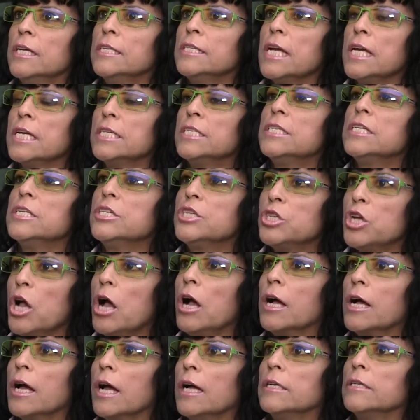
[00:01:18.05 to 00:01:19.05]
Takes a
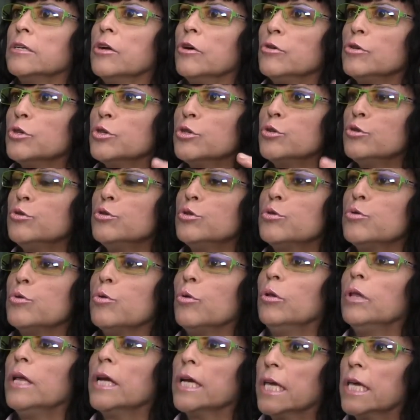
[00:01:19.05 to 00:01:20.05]
shotgun, goes to
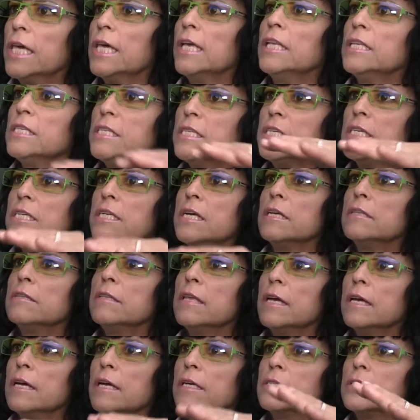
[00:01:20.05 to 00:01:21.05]
school, and kills
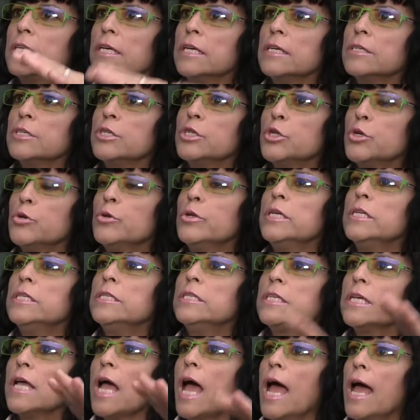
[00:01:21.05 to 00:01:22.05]
the
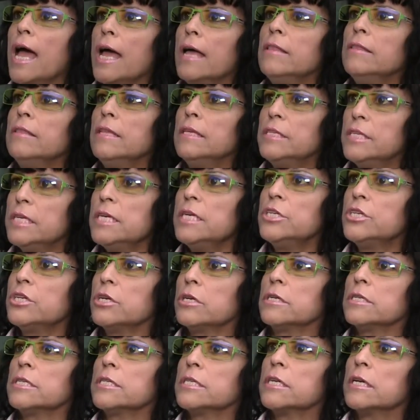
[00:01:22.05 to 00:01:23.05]
students and the
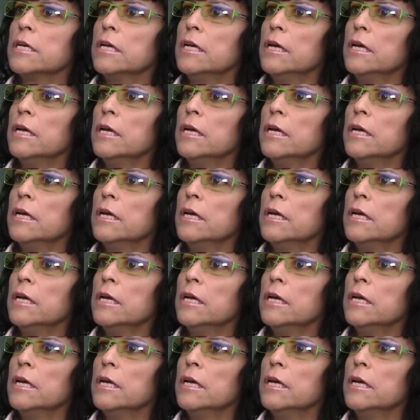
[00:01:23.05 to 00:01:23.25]
teachers.